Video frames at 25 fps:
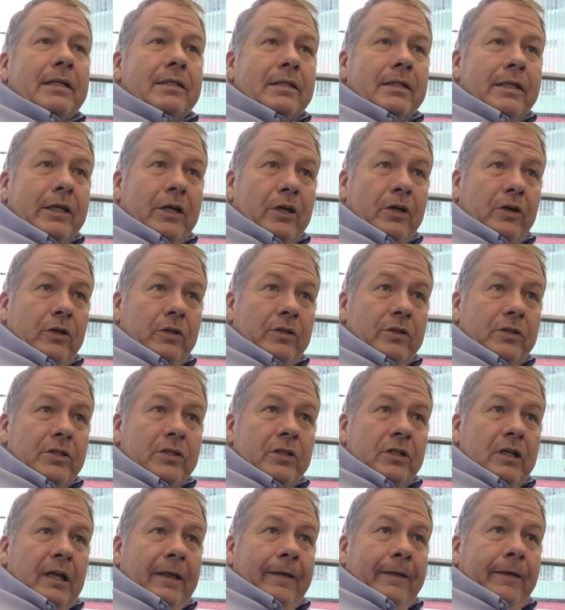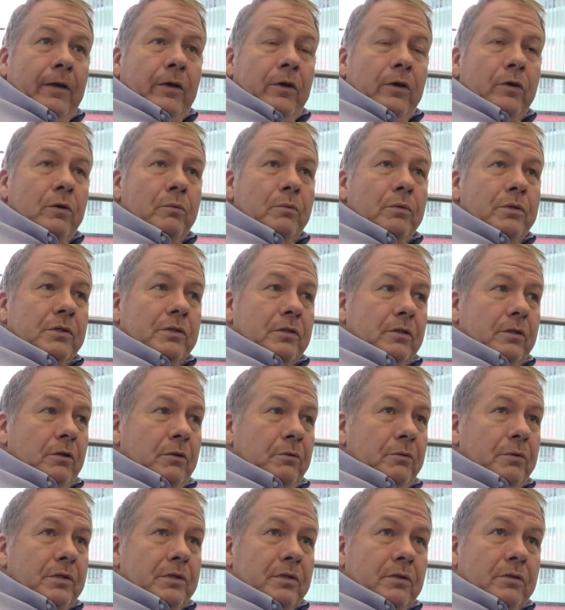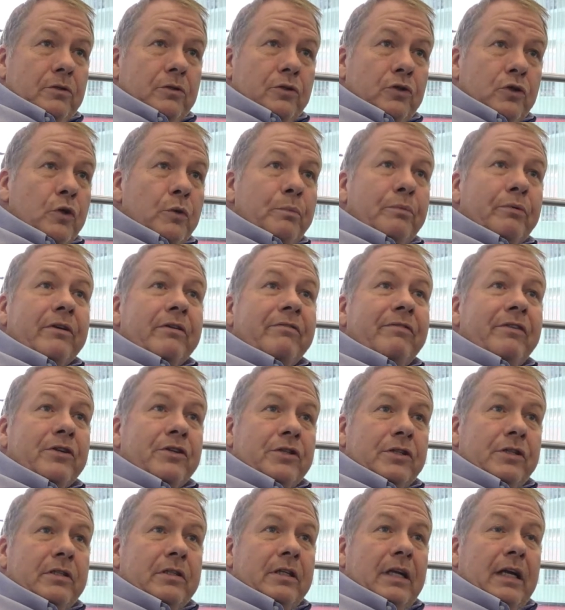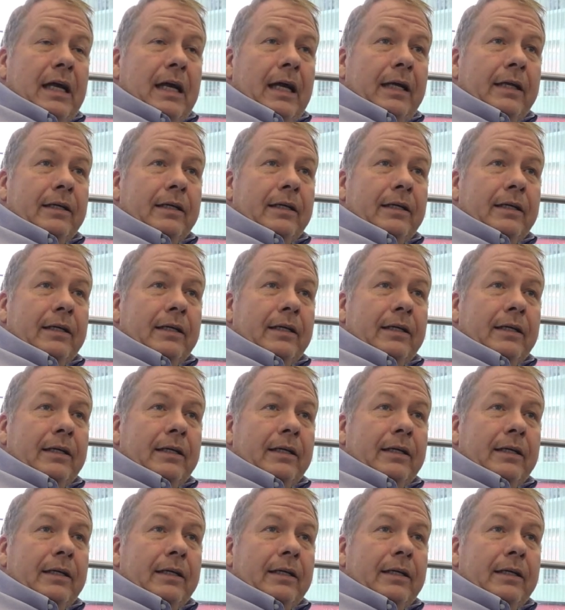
Anthony Kearns, who was super efficient